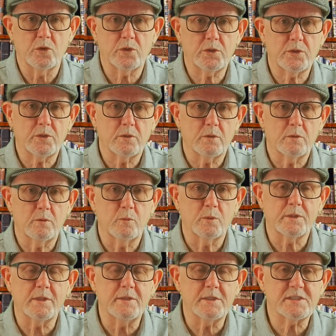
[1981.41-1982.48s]
work
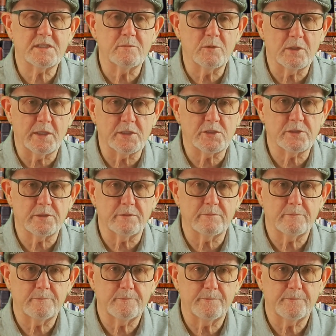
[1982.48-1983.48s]
within the simulation?